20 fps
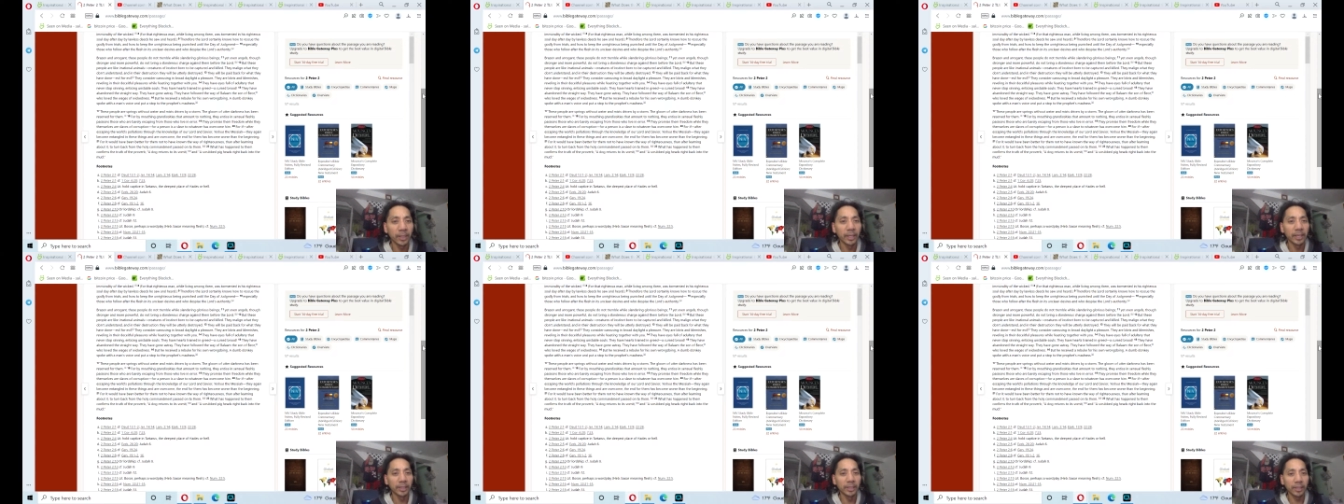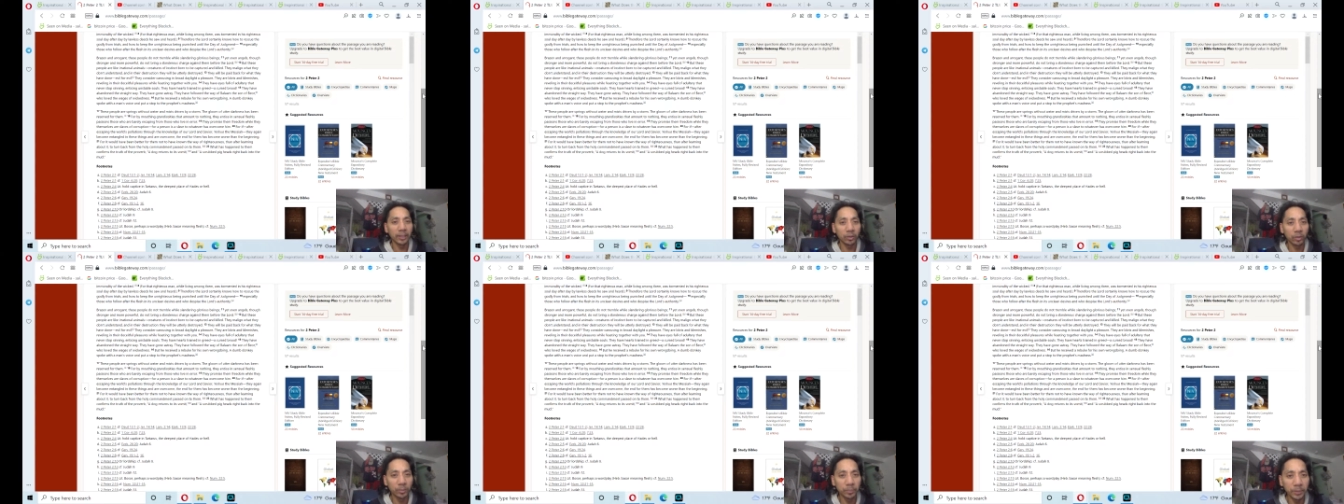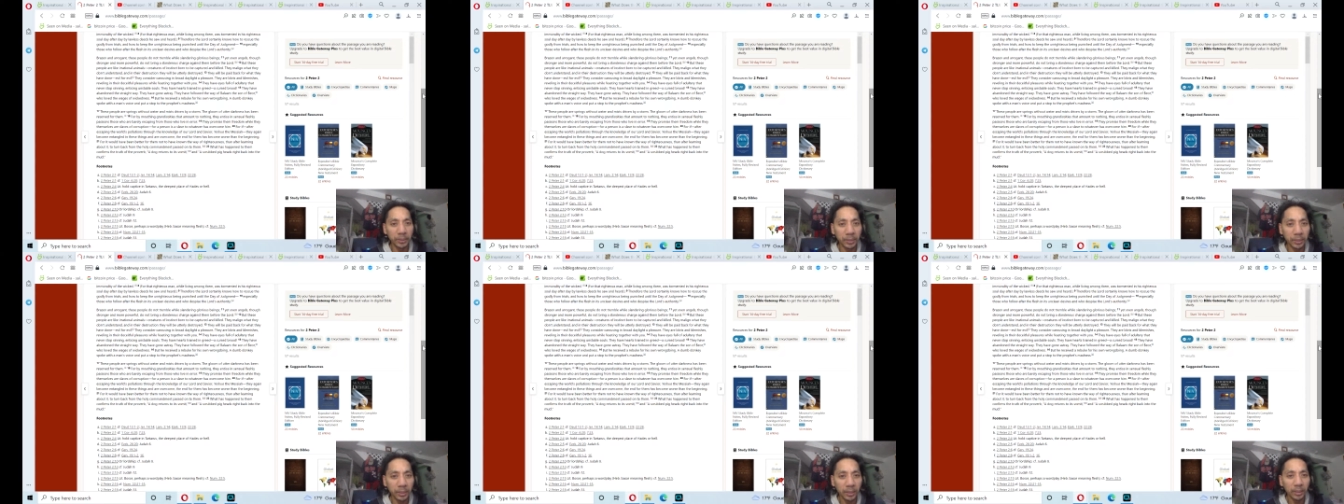they will
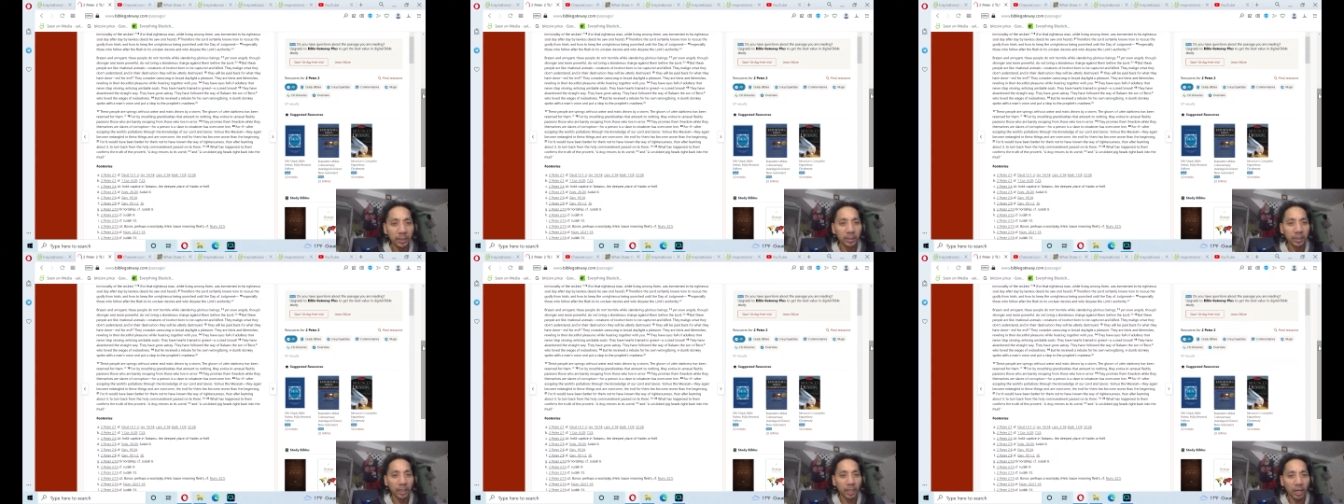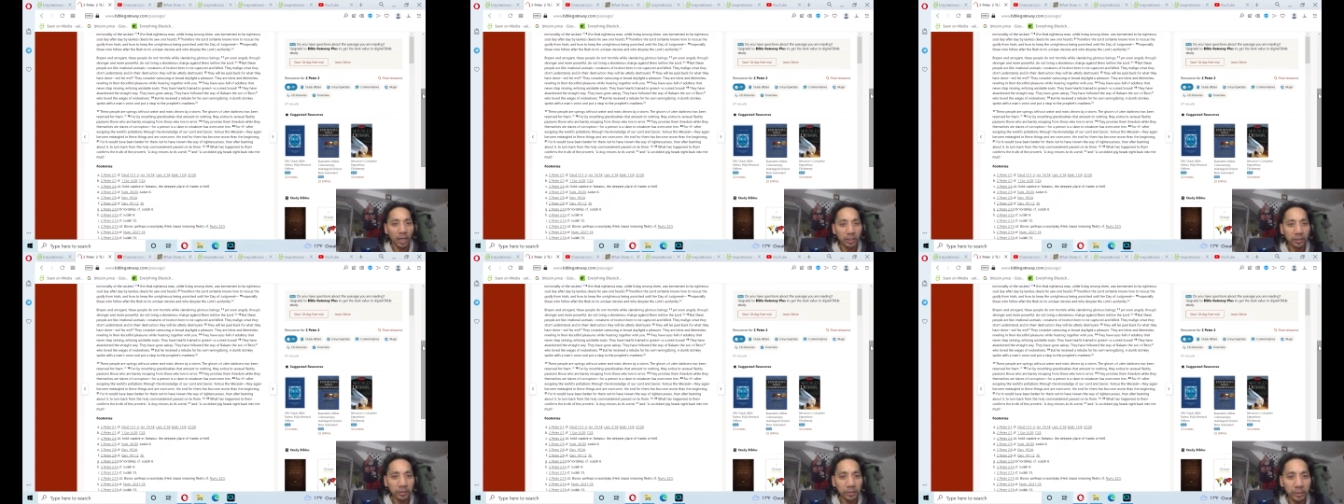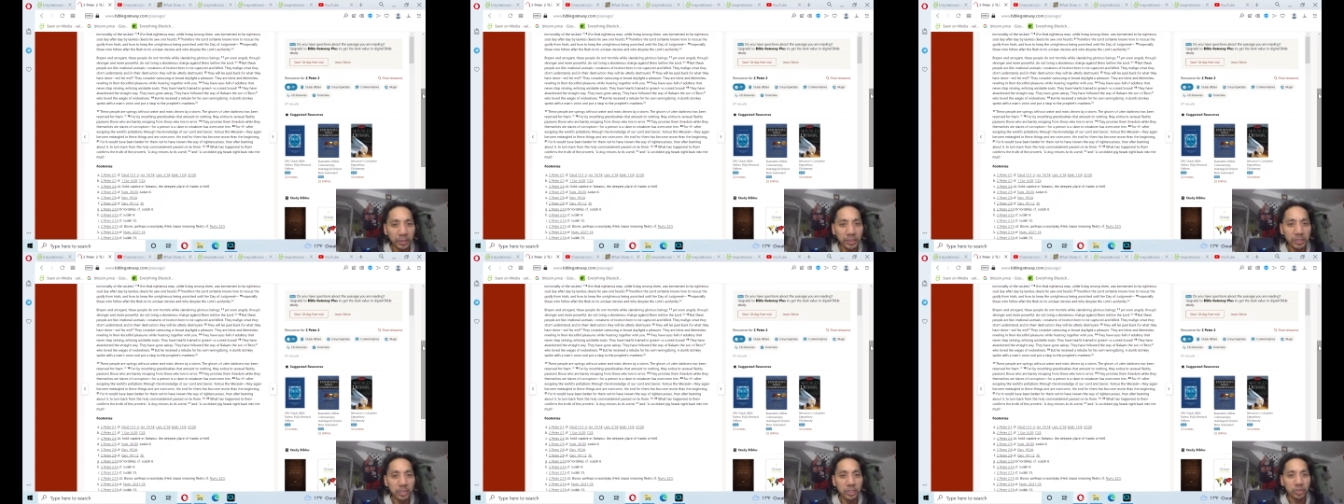be
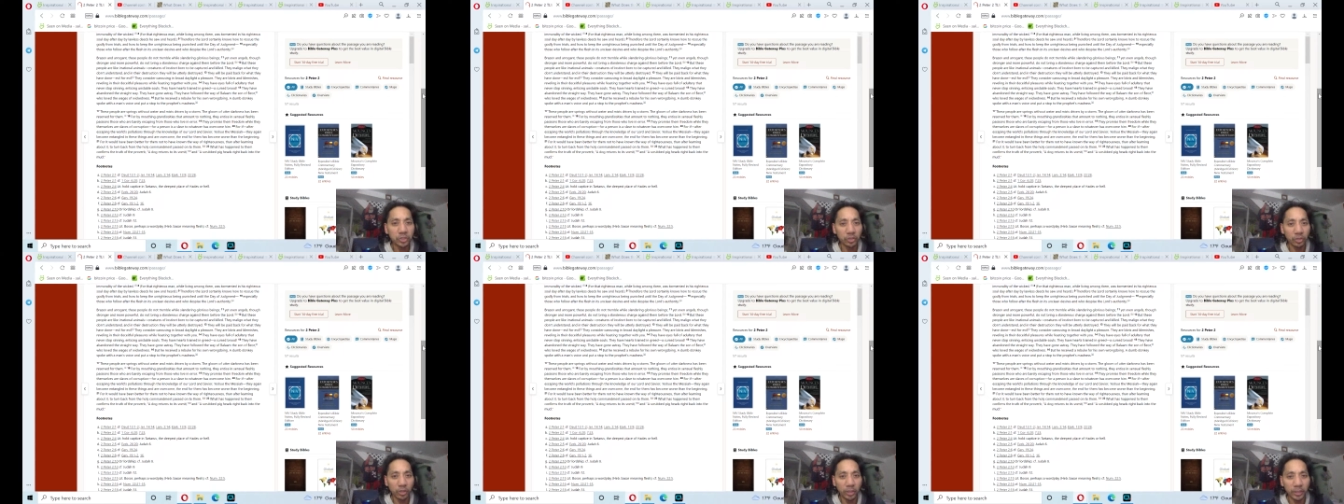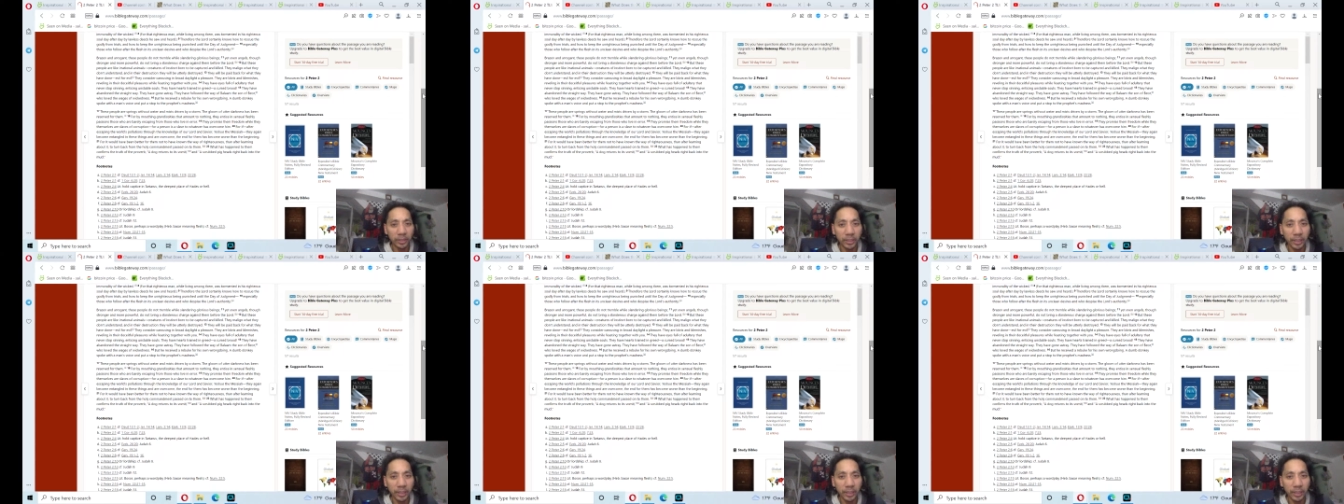utterly destroyed.